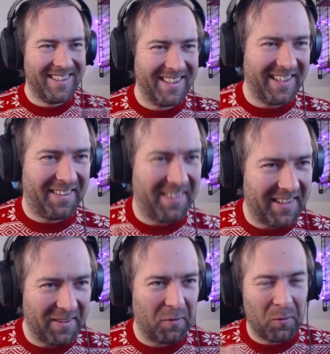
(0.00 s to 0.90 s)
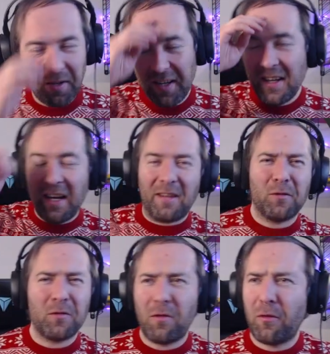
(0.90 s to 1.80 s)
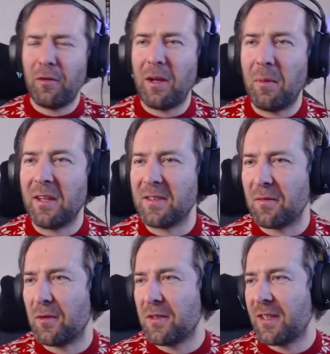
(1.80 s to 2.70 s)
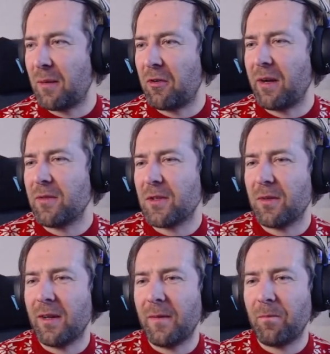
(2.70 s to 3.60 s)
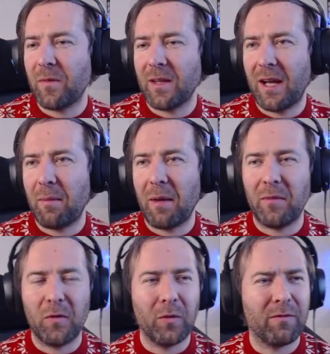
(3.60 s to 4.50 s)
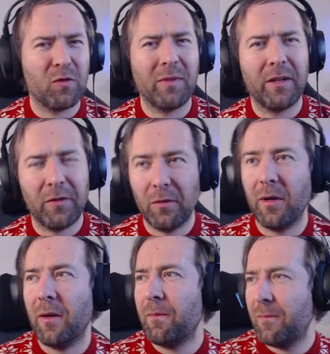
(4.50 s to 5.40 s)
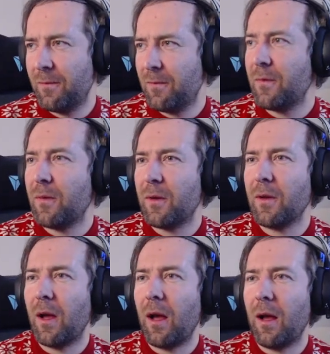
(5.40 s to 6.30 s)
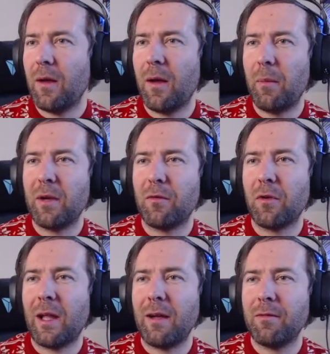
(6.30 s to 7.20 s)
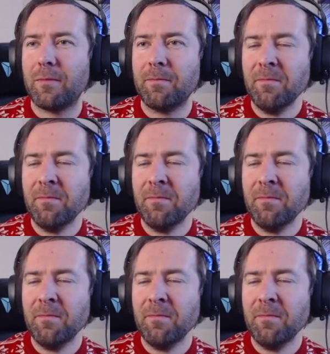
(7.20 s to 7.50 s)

I think I took 30 minutes the first time around, so I'm happy to have spared you a bit of your life.